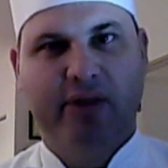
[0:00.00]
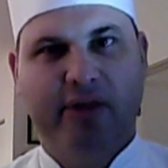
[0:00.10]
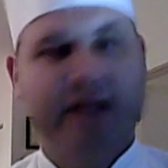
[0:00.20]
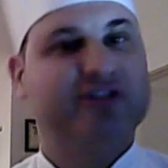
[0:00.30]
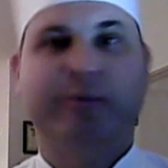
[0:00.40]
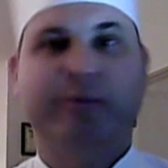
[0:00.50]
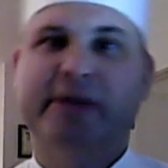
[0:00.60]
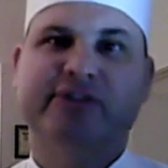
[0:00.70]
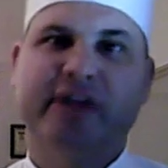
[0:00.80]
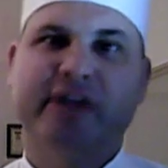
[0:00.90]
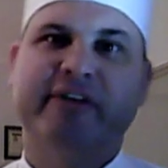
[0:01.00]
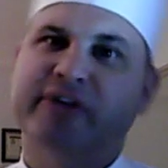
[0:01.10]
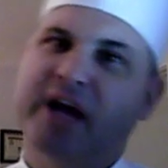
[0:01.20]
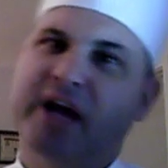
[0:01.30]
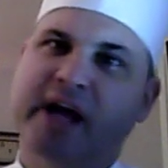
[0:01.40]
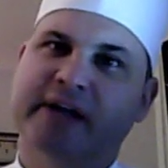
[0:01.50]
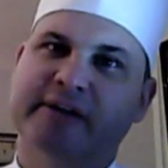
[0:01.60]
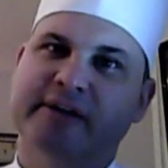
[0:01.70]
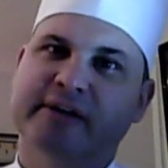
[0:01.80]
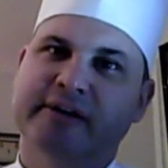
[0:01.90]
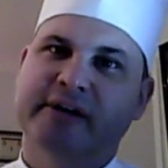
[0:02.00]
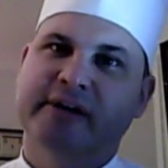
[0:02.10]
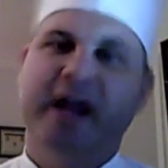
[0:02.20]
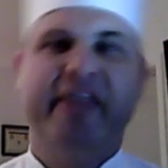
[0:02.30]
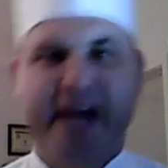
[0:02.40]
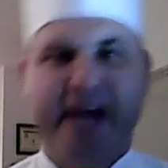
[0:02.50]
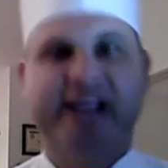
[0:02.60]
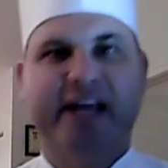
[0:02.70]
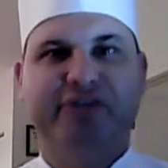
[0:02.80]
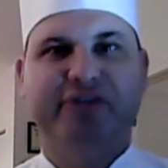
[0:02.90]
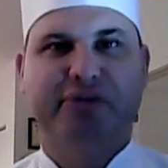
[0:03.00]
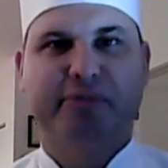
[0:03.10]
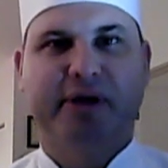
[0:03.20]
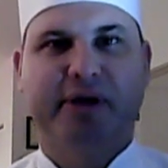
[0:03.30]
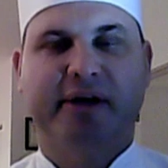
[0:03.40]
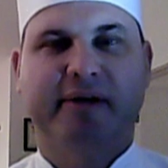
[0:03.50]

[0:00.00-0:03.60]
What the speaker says: that's the best I've ever had. And that gave you the bug.